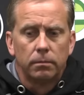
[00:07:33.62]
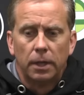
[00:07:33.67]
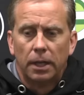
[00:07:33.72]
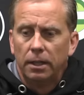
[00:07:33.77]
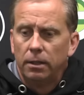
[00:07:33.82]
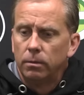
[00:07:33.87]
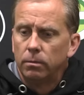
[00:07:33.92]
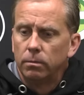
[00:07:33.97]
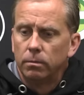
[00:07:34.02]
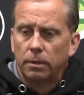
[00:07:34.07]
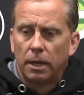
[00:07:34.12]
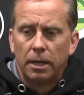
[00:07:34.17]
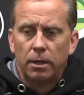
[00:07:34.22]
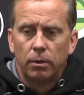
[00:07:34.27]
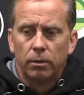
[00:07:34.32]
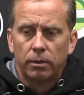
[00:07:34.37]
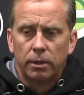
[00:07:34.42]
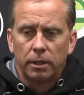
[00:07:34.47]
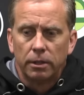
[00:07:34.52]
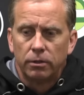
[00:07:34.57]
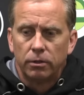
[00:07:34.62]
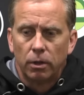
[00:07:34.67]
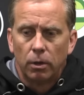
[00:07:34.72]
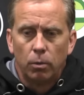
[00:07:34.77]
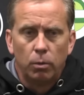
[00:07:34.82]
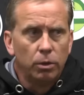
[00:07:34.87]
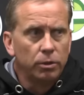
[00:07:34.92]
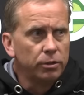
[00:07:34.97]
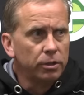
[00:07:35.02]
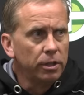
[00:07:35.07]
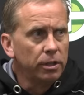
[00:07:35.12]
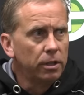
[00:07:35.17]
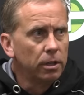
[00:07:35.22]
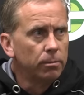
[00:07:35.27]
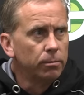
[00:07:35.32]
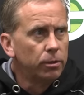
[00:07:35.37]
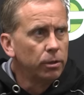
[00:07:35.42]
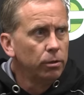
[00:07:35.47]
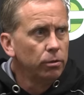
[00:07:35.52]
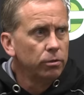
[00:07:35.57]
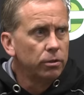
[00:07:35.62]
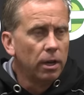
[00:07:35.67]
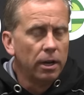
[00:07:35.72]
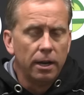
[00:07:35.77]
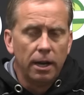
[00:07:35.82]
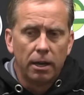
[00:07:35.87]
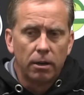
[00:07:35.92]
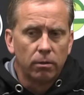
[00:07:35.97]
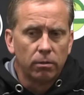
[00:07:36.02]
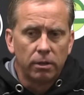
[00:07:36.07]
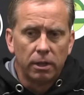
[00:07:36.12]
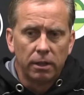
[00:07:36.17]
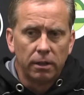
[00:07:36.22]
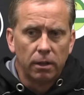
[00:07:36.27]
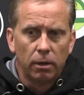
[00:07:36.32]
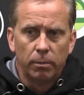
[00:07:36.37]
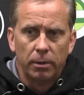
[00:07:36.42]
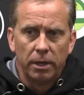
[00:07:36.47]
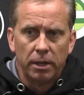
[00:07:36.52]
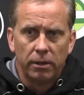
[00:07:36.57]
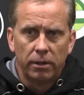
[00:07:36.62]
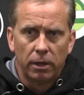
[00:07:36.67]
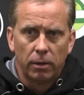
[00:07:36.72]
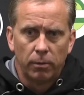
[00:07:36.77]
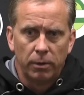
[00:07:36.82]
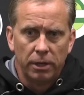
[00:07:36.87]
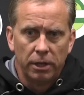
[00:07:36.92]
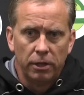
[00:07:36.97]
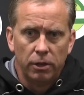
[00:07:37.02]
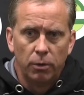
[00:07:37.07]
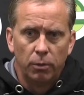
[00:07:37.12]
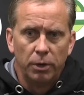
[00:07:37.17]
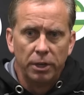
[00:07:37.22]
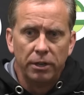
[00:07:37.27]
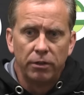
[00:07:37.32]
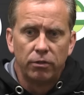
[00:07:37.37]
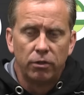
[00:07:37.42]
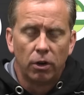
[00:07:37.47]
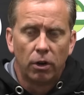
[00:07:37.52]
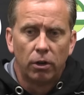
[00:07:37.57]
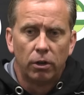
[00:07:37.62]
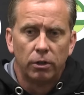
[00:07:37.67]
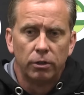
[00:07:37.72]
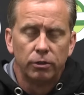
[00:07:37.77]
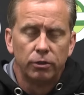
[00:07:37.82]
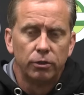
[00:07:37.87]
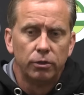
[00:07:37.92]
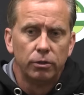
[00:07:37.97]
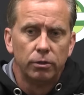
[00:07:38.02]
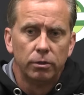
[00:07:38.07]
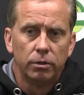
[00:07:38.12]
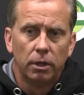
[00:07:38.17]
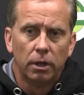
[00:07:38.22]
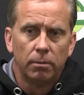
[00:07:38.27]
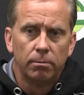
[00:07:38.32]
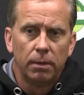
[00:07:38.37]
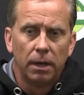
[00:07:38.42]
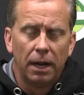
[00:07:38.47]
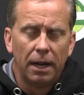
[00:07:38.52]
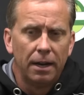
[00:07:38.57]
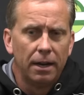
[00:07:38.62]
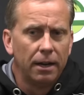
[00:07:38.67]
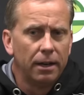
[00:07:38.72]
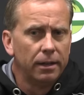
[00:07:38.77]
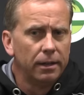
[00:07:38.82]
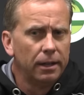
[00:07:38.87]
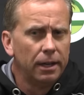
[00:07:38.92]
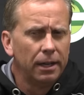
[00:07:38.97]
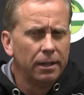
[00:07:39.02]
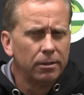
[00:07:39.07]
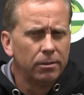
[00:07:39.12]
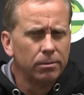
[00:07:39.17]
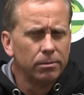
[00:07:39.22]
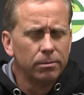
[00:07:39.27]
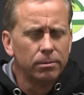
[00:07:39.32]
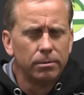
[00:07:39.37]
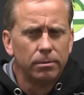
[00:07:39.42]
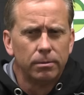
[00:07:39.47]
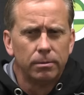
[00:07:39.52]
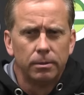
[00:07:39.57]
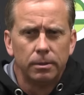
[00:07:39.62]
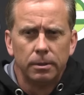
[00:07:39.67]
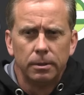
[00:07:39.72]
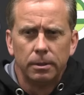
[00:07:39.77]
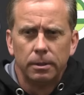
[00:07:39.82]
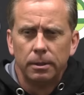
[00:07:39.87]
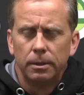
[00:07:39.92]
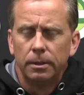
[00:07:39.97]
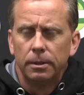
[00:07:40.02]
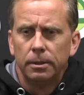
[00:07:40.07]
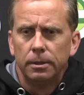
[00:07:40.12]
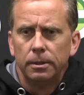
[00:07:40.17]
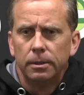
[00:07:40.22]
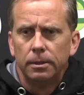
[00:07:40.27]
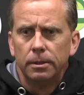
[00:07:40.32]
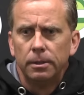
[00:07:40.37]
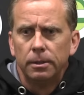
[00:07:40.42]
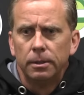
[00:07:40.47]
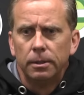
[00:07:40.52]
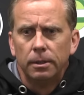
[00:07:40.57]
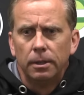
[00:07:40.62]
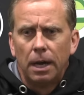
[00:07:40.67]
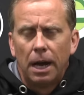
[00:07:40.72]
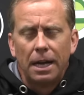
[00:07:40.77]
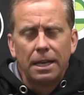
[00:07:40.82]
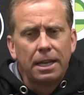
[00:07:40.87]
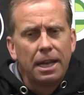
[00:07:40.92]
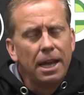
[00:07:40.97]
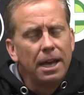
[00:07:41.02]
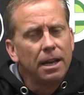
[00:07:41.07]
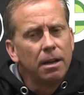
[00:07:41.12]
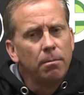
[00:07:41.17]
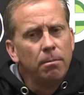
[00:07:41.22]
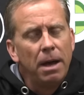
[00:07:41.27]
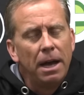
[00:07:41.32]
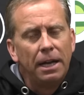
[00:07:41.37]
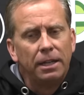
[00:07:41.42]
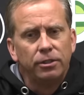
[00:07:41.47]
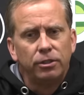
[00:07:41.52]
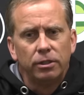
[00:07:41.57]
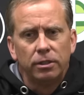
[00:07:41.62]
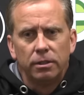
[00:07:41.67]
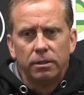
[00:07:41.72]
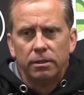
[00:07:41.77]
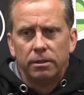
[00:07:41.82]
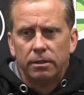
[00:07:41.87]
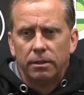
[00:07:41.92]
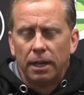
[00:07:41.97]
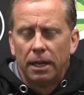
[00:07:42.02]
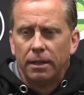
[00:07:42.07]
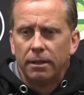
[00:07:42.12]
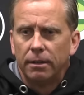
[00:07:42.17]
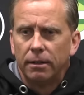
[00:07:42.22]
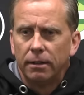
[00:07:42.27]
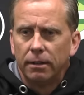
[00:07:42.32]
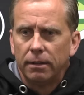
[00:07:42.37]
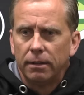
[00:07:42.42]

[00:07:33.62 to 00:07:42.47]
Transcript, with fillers: I don't. I don't think so. We'll see come Tuesday. I don't think there'll be anything we need to recharge. Um, I. I don't. I can't imagine that,